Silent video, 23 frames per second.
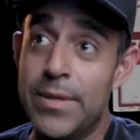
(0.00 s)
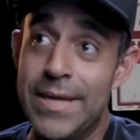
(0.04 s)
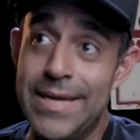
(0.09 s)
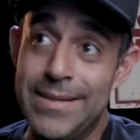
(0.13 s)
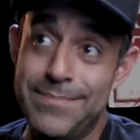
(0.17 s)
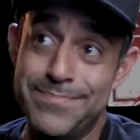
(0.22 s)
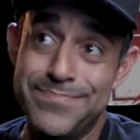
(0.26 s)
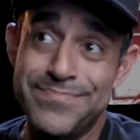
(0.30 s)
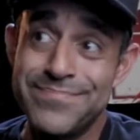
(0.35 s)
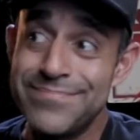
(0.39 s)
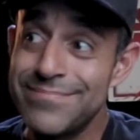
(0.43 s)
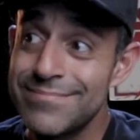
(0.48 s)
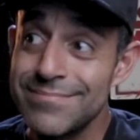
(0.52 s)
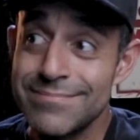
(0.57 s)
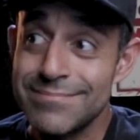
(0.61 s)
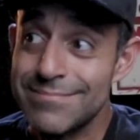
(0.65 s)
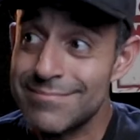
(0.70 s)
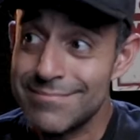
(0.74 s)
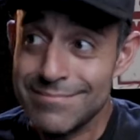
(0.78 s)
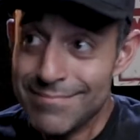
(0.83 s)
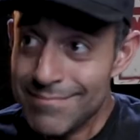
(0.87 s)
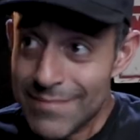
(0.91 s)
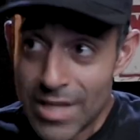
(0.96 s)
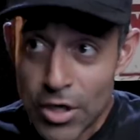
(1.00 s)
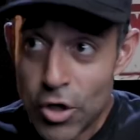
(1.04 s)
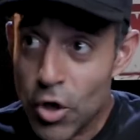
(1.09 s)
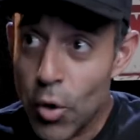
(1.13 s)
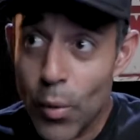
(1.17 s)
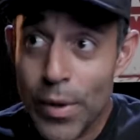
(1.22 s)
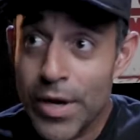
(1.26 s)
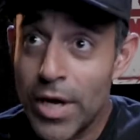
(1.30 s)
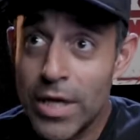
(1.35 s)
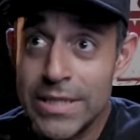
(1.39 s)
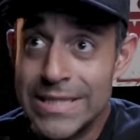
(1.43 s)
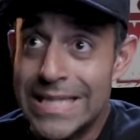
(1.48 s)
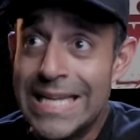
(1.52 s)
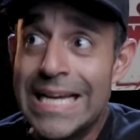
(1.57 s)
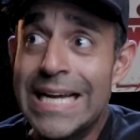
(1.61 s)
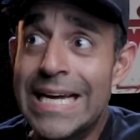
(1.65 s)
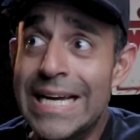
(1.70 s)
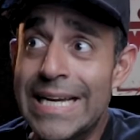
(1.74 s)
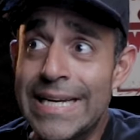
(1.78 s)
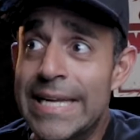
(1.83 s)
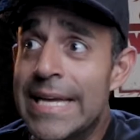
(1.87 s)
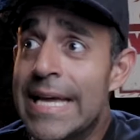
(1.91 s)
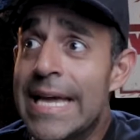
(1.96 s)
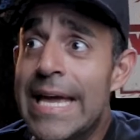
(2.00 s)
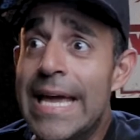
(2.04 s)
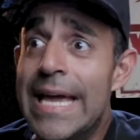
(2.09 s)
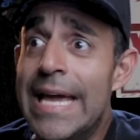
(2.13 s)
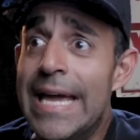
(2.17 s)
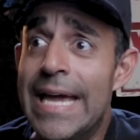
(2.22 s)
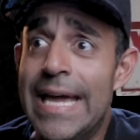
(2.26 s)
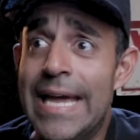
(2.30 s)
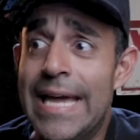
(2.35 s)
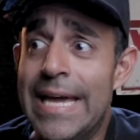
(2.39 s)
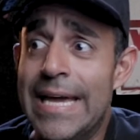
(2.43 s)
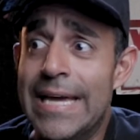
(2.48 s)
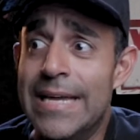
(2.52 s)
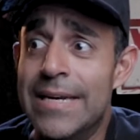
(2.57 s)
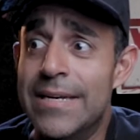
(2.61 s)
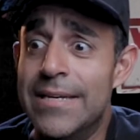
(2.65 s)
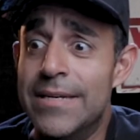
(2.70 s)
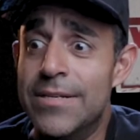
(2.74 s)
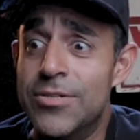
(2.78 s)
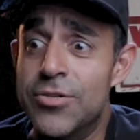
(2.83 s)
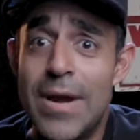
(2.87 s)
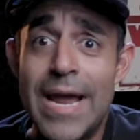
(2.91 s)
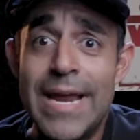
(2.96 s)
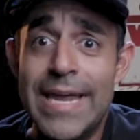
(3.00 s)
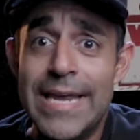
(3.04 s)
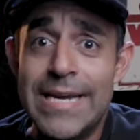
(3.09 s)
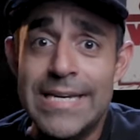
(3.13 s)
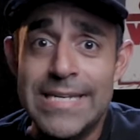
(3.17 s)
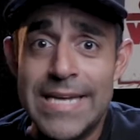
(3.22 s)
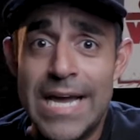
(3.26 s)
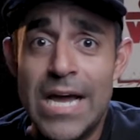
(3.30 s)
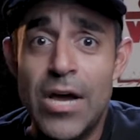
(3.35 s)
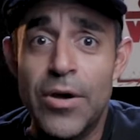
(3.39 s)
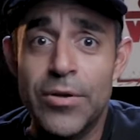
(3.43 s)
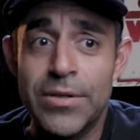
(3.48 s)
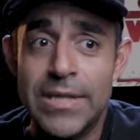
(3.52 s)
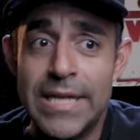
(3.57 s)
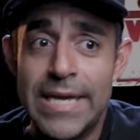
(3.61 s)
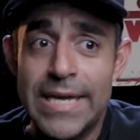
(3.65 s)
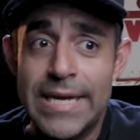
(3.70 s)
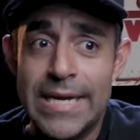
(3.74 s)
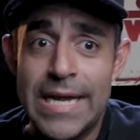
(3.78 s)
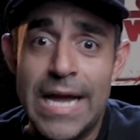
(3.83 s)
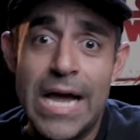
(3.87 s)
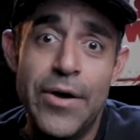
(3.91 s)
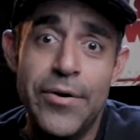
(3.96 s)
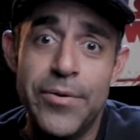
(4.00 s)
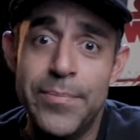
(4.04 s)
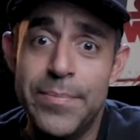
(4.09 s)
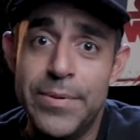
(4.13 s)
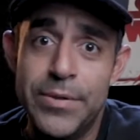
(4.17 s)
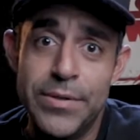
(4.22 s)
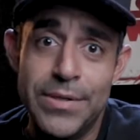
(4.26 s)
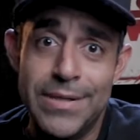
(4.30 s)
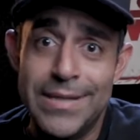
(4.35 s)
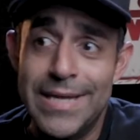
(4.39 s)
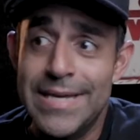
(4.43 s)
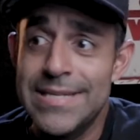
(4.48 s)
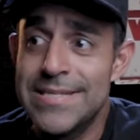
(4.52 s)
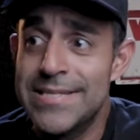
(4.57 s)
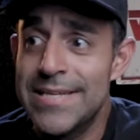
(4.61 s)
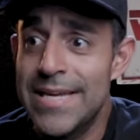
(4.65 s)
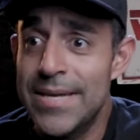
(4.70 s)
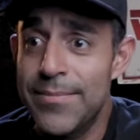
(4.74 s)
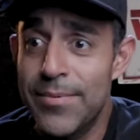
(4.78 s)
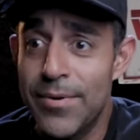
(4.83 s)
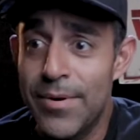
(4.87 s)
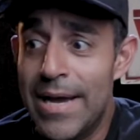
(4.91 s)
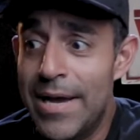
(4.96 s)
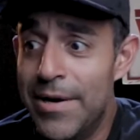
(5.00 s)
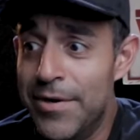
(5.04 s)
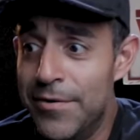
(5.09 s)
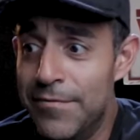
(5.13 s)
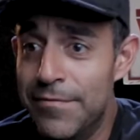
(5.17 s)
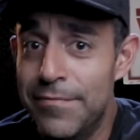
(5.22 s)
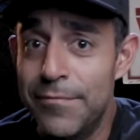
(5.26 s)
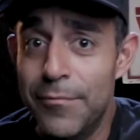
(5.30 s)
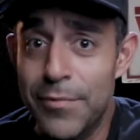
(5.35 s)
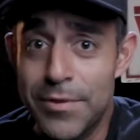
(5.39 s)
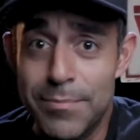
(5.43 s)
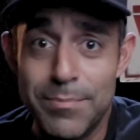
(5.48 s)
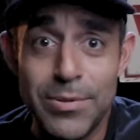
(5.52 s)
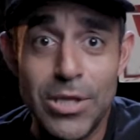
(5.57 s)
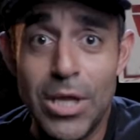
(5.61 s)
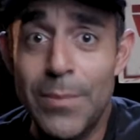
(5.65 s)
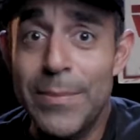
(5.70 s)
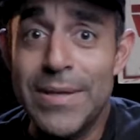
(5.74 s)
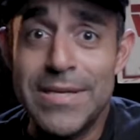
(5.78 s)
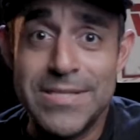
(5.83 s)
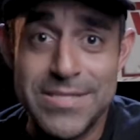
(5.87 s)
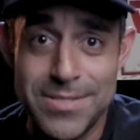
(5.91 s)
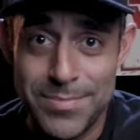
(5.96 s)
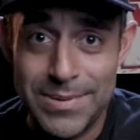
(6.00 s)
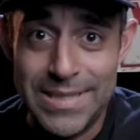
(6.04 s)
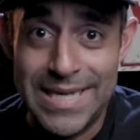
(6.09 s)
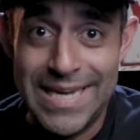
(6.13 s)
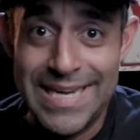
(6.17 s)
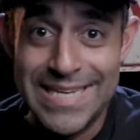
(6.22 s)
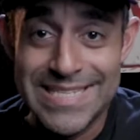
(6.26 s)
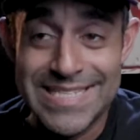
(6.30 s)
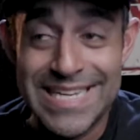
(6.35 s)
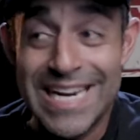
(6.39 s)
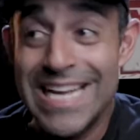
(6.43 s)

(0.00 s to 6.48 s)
like going online and tracking down like how to build a lightsaber with plumbing supplies.